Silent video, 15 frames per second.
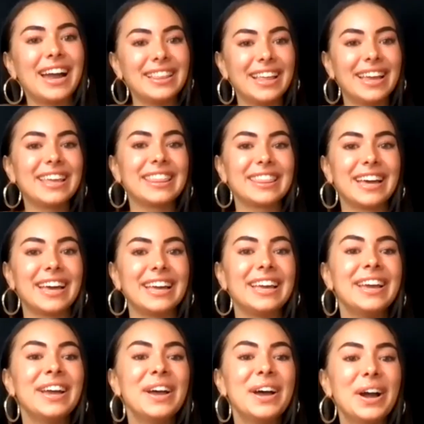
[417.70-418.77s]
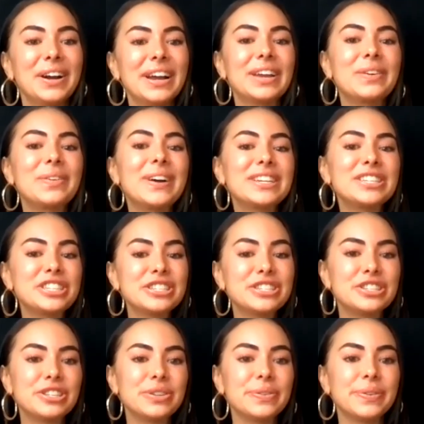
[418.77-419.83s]
I like that. All right, question
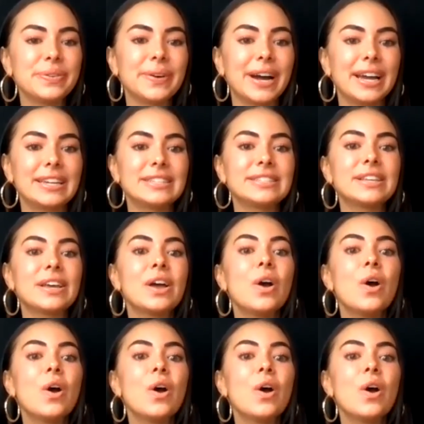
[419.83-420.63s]
two, you guys.